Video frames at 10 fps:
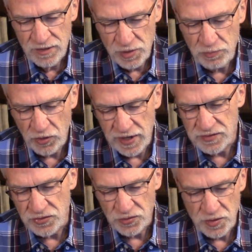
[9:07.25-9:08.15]
We pray
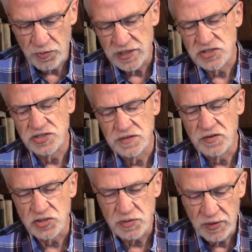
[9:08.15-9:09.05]
that through the presence of
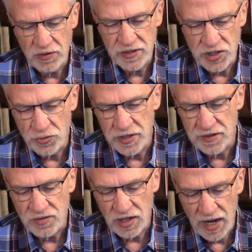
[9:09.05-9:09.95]
your Spirit you would
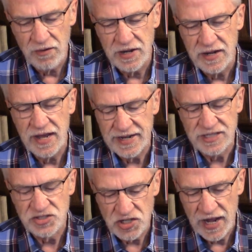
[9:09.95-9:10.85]
give clarity and
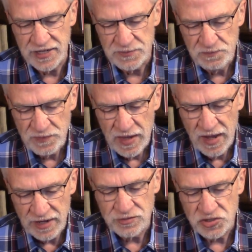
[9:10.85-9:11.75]
insight,
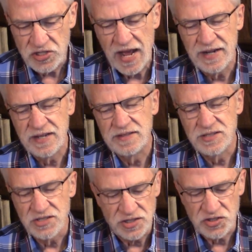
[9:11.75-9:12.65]
understanding,
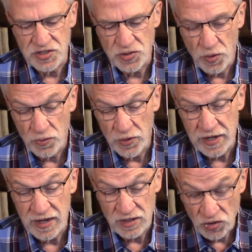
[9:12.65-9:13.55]
such that what
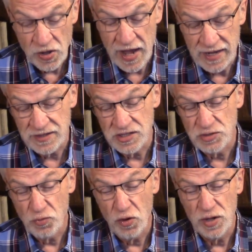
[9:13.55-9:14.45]
we look at
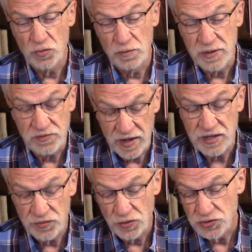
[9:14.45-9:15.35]
this point will be
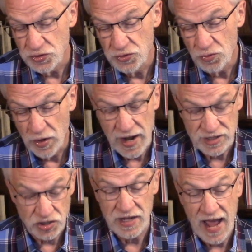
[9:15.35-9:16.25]
faithful to what
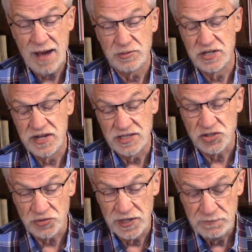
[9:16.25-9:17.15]
actually happened in
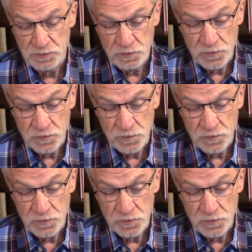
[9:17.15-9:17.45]
history,